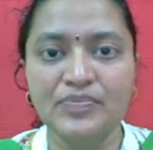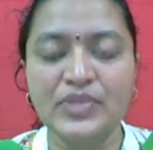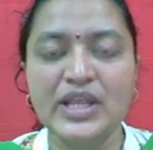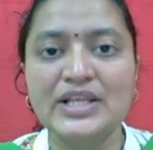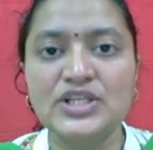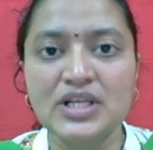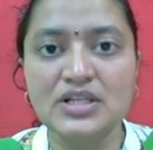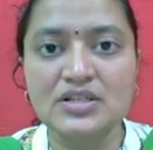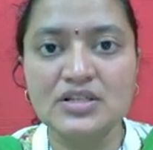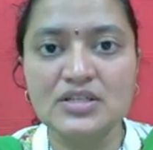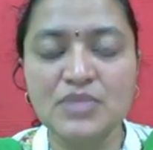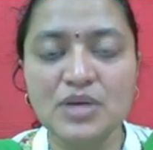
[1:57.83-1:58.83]
like
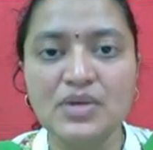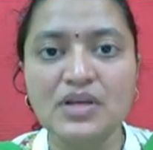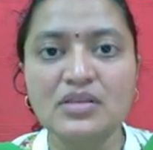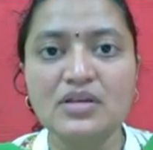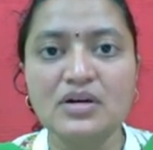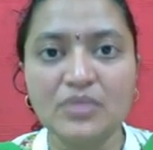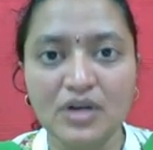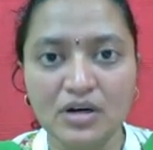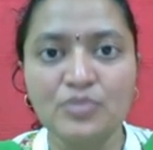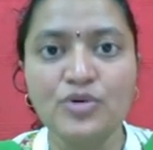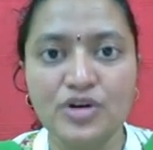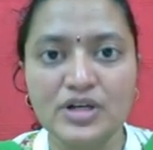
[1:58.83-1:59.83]
changes maybe in the
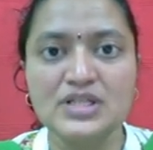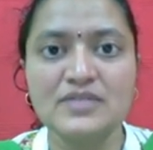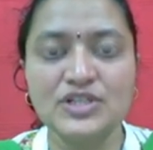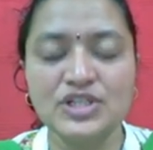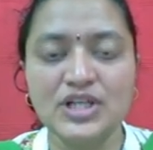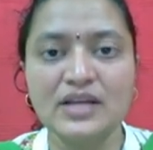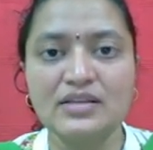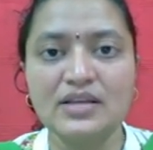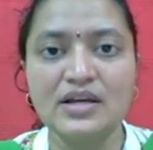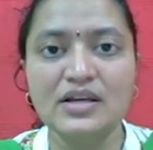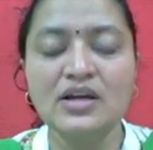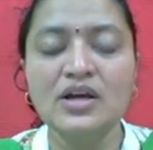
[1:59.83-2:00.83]
products which are
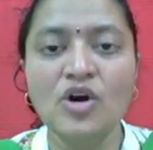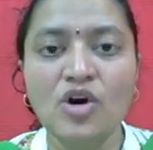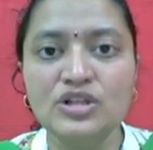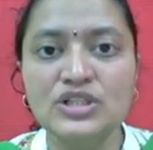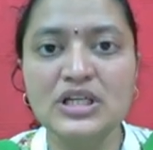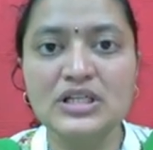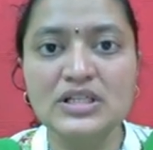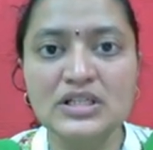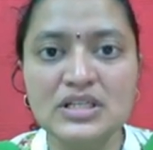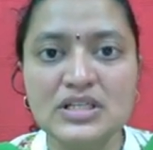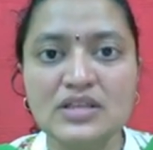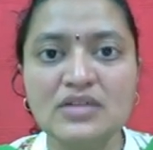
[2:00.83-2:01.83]
there, or
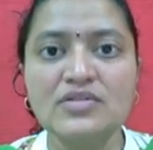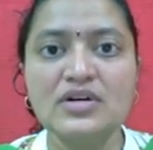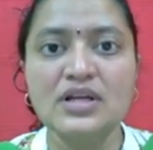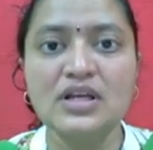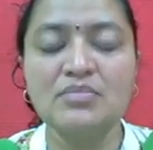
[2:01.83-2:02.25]
changes in the working